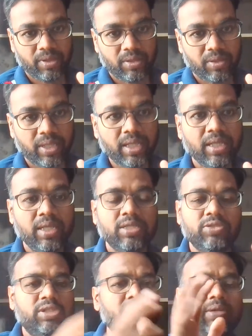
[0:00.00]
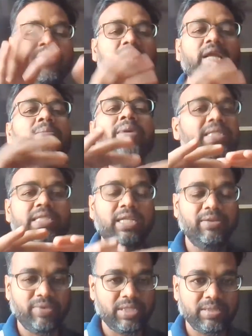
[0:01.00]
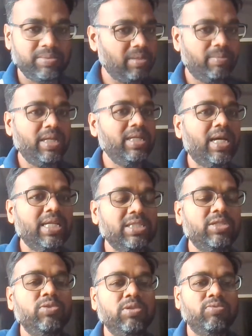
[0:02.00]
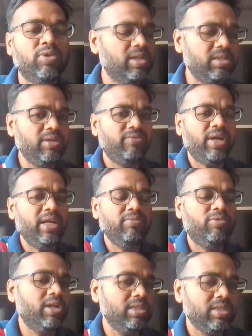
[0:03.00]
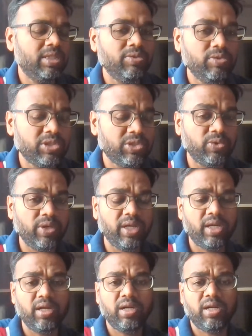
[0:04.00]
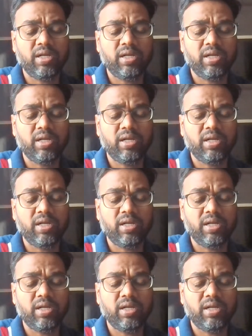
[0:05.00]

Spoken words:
Okay, so this is a very basic difference. If somebody asks you what is the user story and